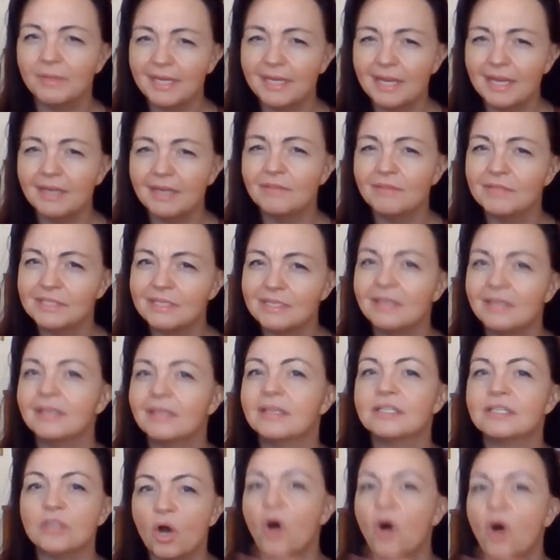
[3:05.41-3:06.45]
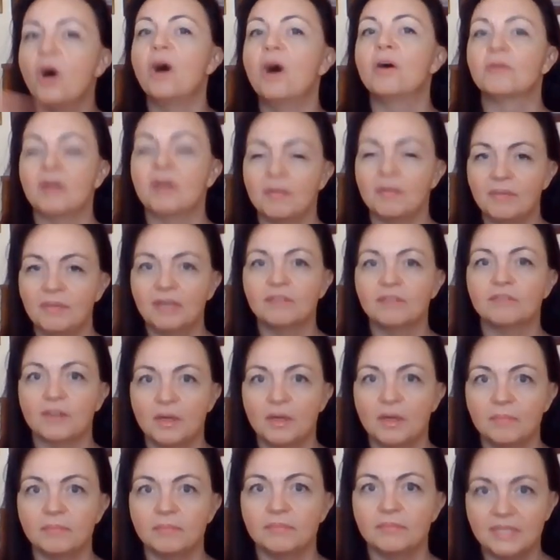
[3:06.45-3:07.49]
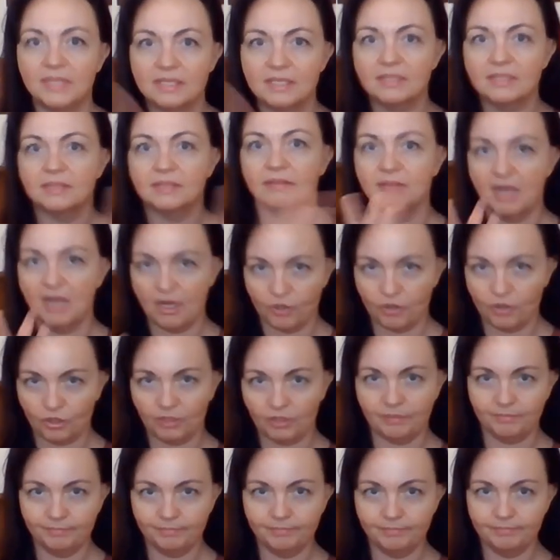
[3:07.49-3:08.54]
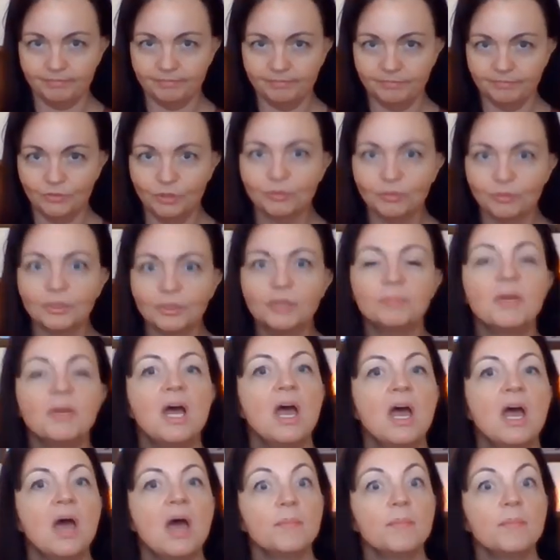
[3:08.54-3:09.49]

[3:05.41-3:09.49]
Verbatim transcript: I can't even say that it's all coming from this other group,